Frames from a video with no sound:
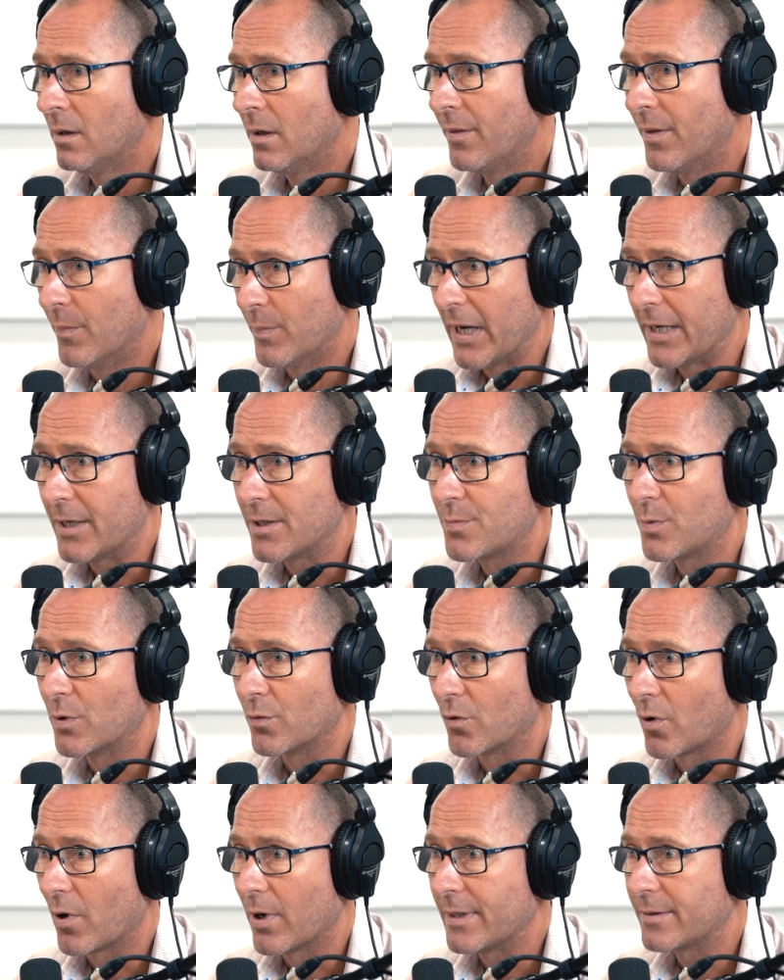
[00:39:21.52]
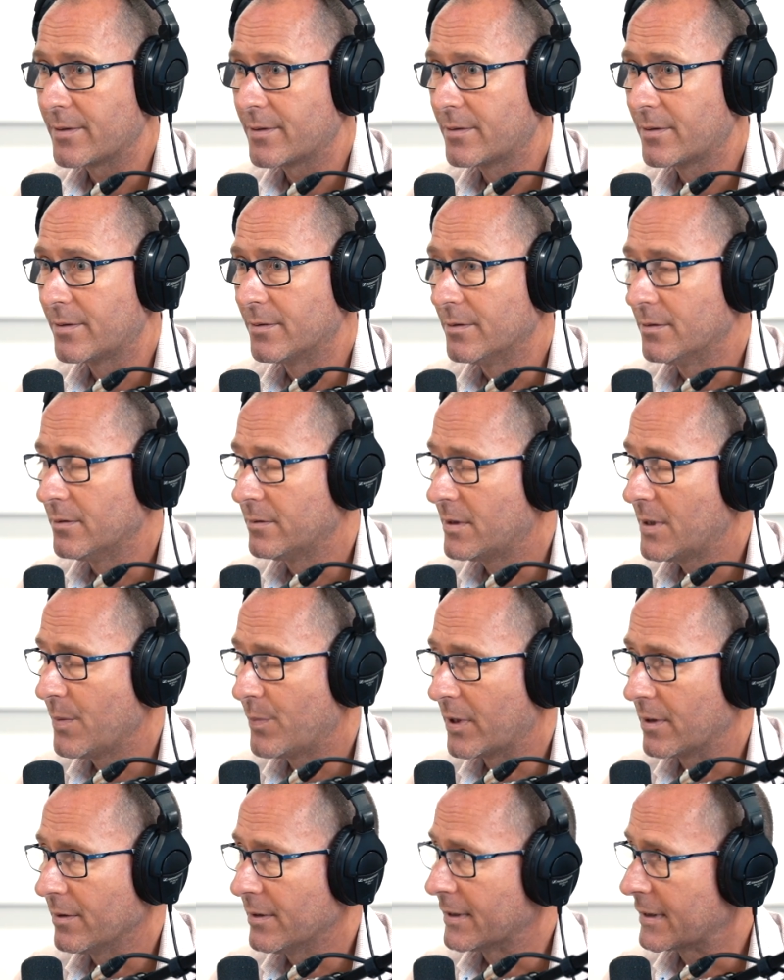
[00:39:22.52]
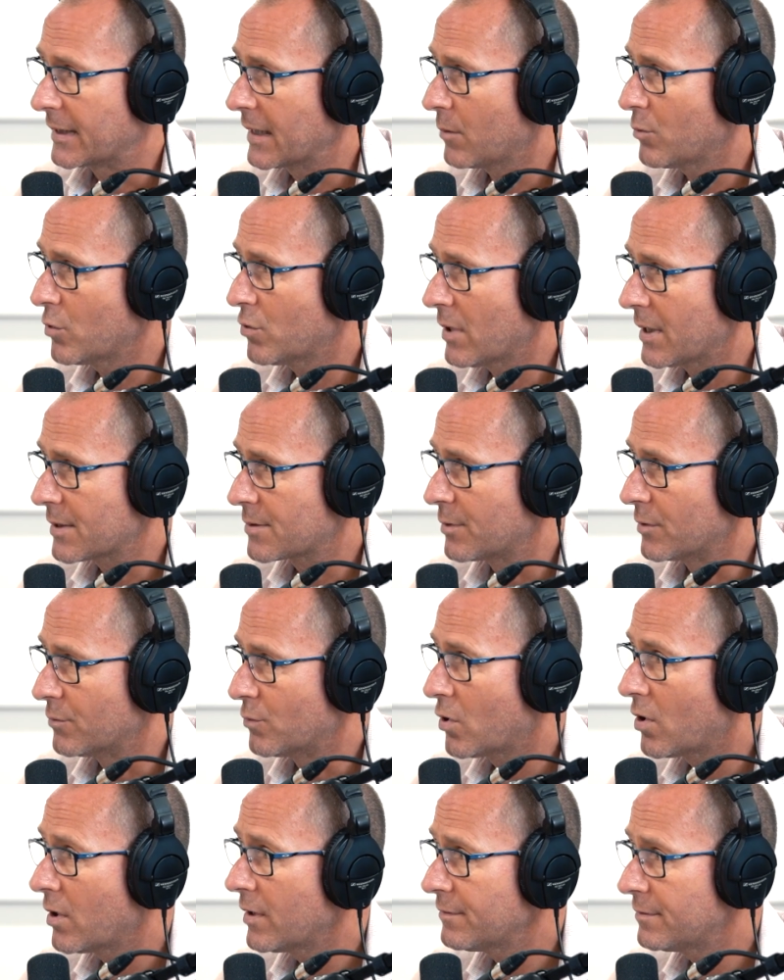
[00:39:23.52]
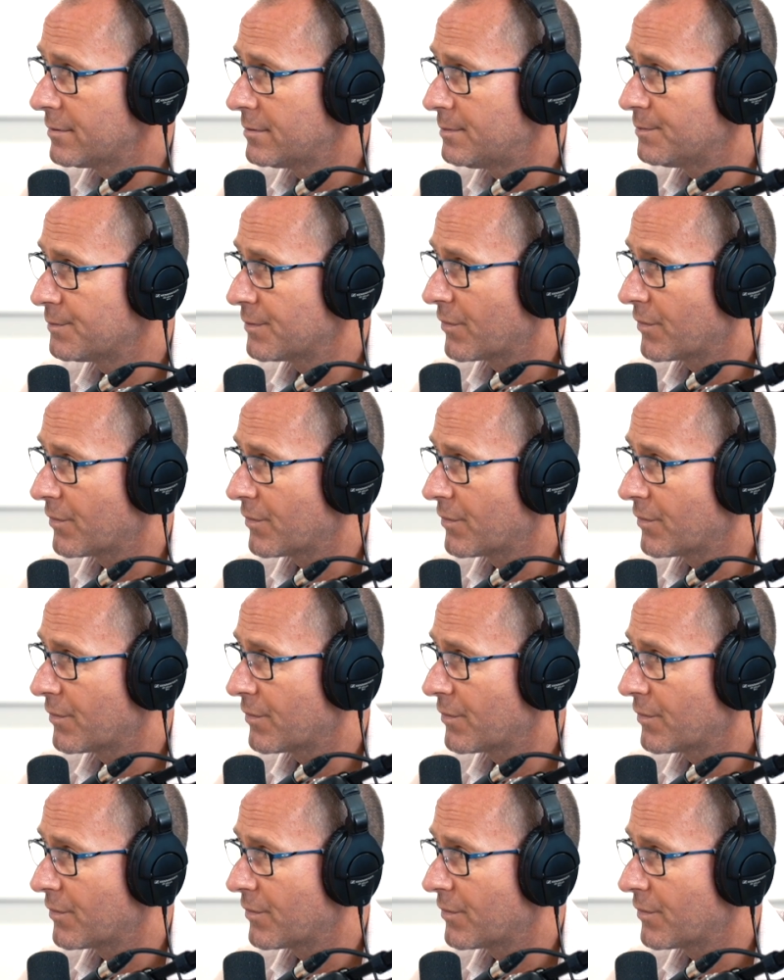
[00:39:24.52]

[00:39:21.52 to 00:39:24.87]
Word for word: the management rights to typically a couple, husband and wife.